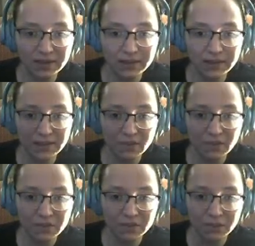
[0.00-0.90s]

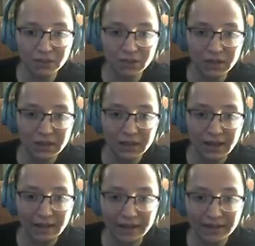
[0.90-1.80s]
now,
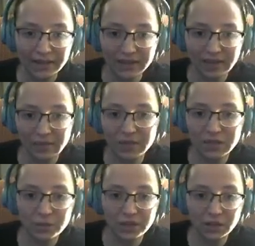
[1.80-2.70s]
and I think that
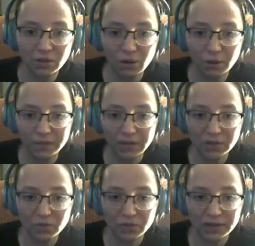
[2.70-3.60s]
means we can go open that
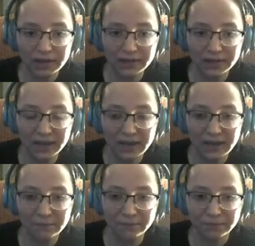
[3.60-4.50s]
door and end the game.